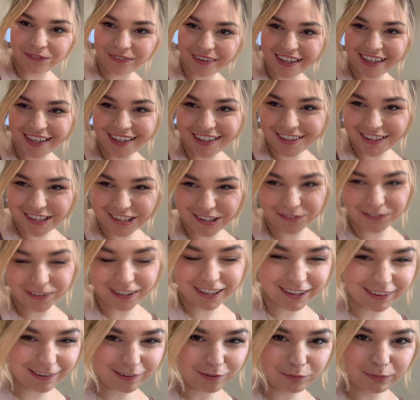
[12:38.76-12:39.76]
finished
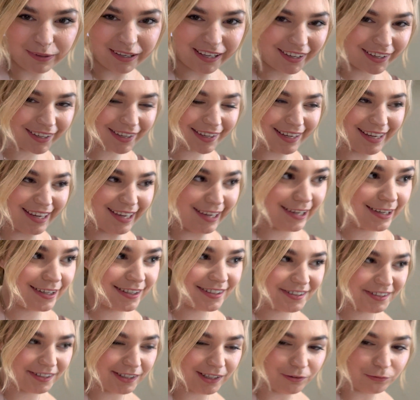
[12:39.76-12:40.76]
with the
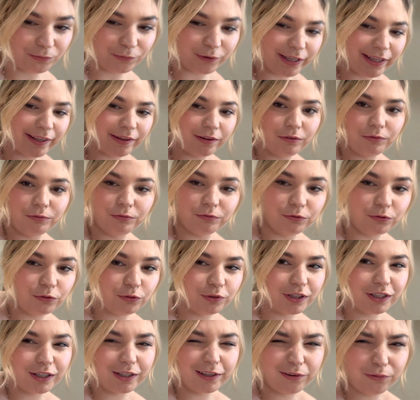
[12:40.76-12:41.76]
podcast. It went
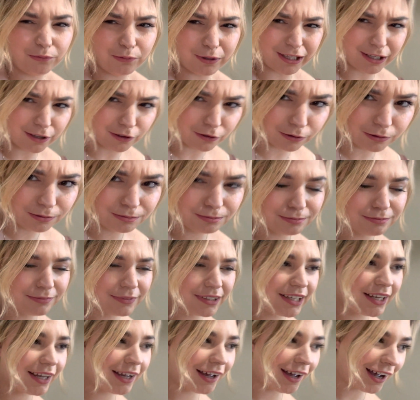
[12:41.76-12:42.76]
really well,
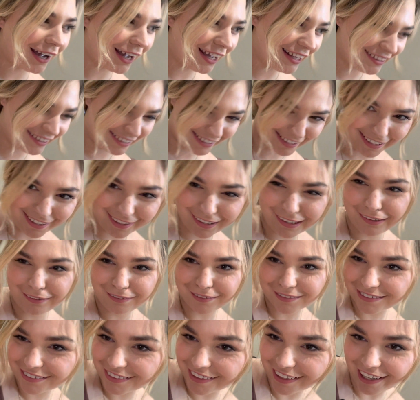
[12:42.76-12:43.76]
I think.
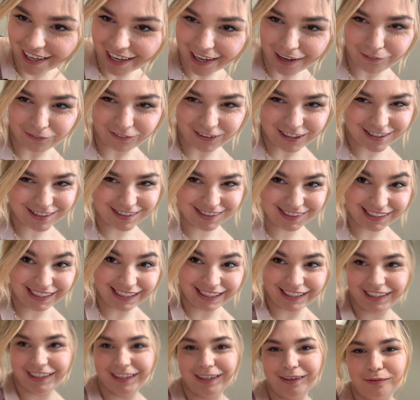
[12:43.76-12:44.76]
I haven't
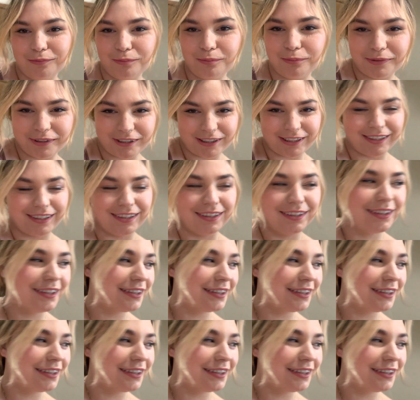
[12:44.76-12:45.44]
seen it, but